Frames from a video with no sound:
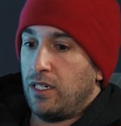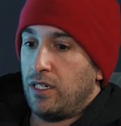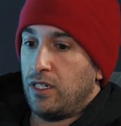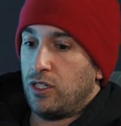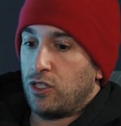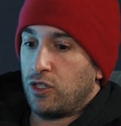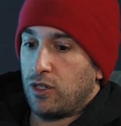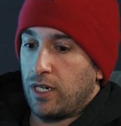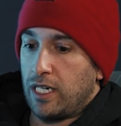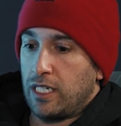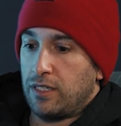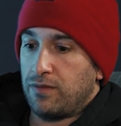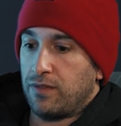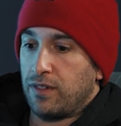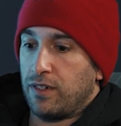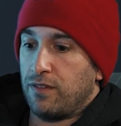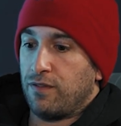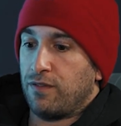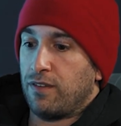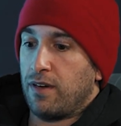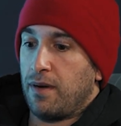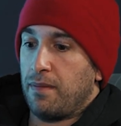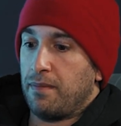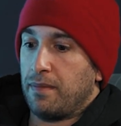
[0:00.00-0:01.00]
transferred
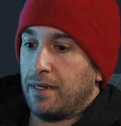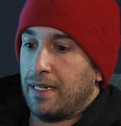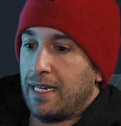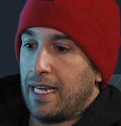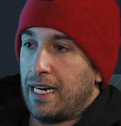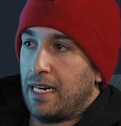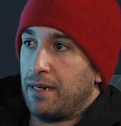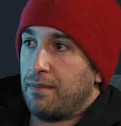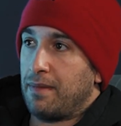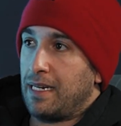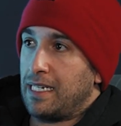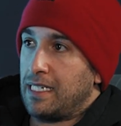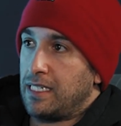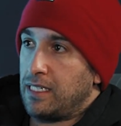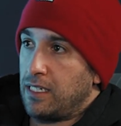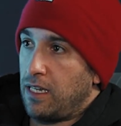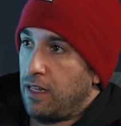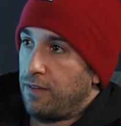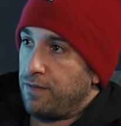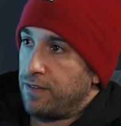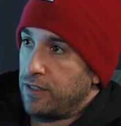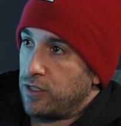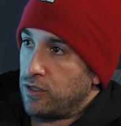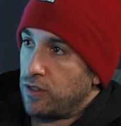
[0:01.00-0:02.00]
from getting
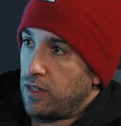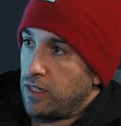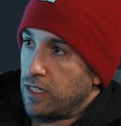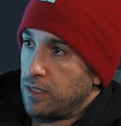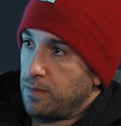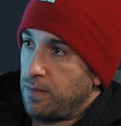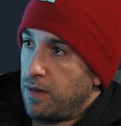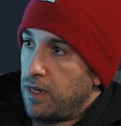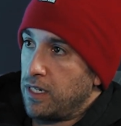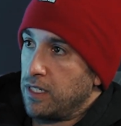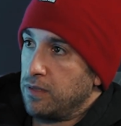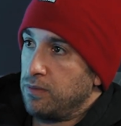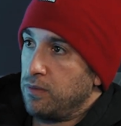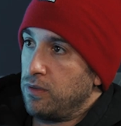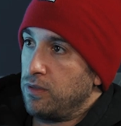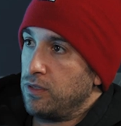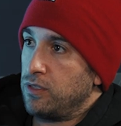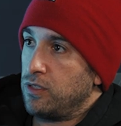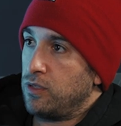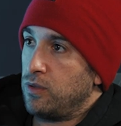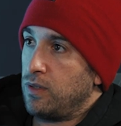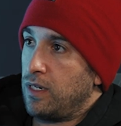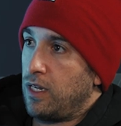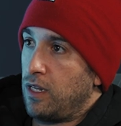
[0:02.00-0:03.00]
myself as strong as possible
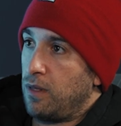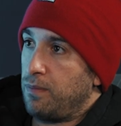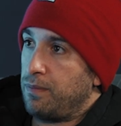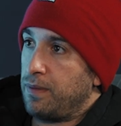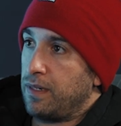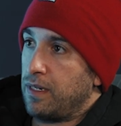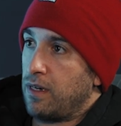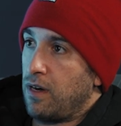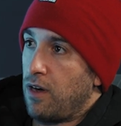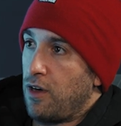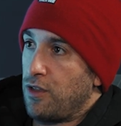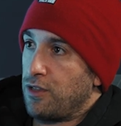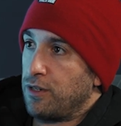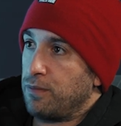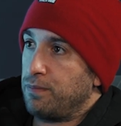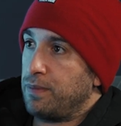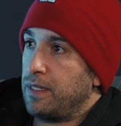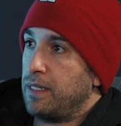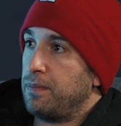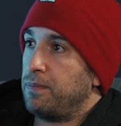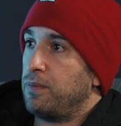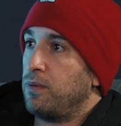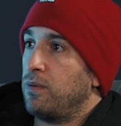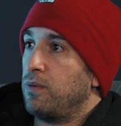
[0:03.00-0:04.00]
to helping other
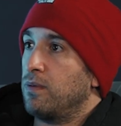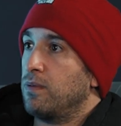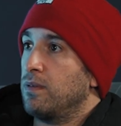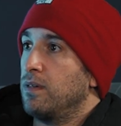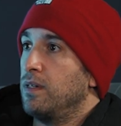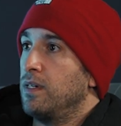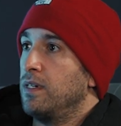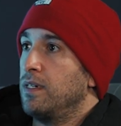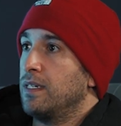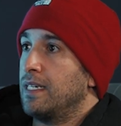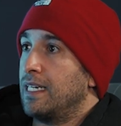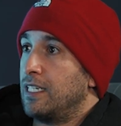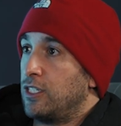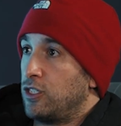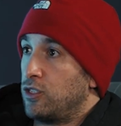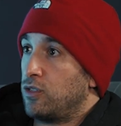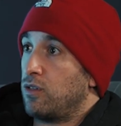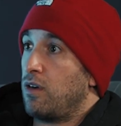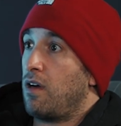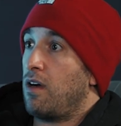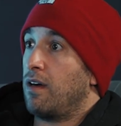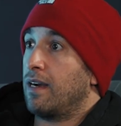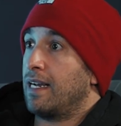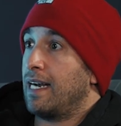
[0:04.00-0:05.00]
people get
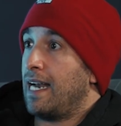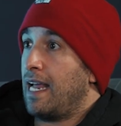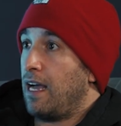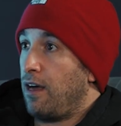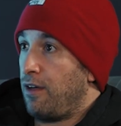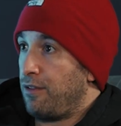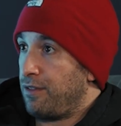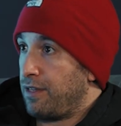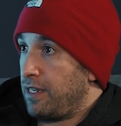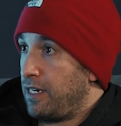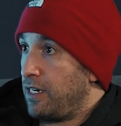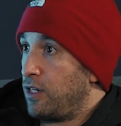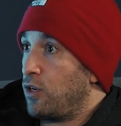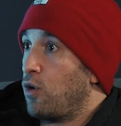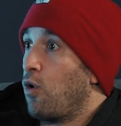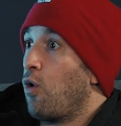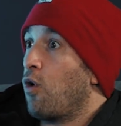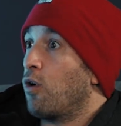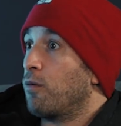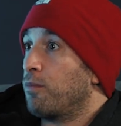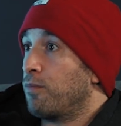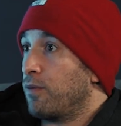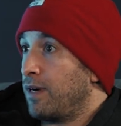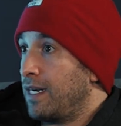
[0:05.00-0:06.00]
strong and healthy and
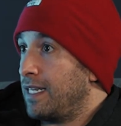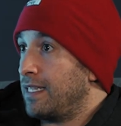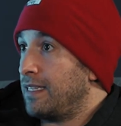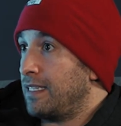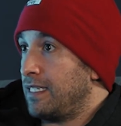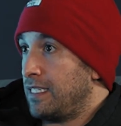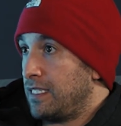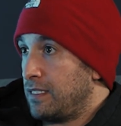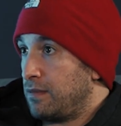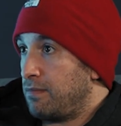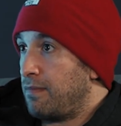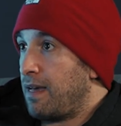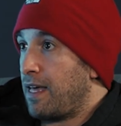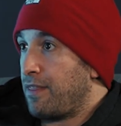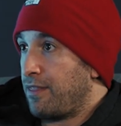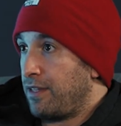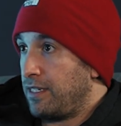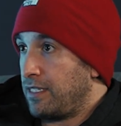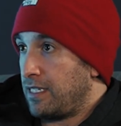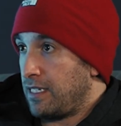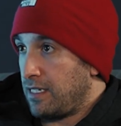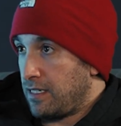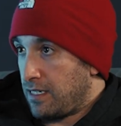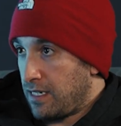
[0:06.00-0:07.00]
incorporate these
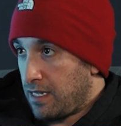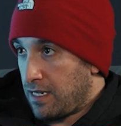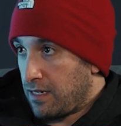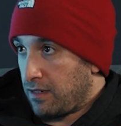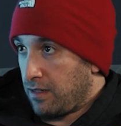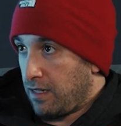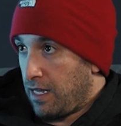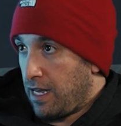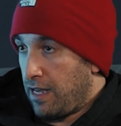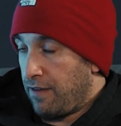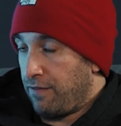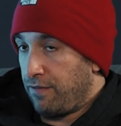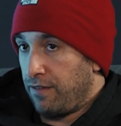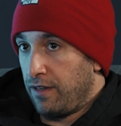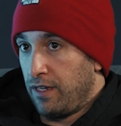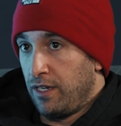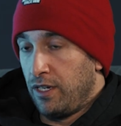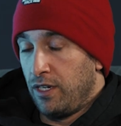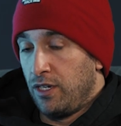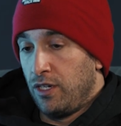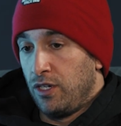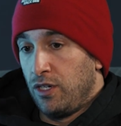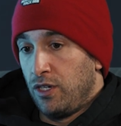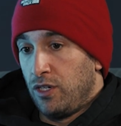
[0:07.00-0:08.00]
methods into their life.
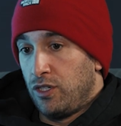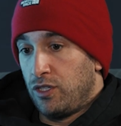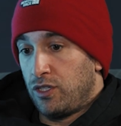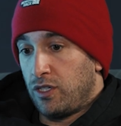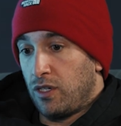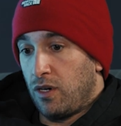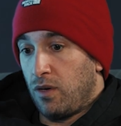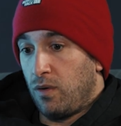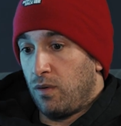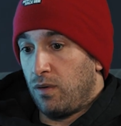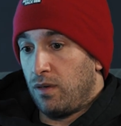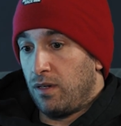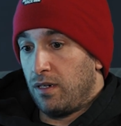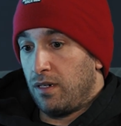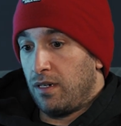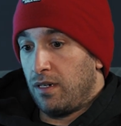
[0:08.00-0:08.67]
So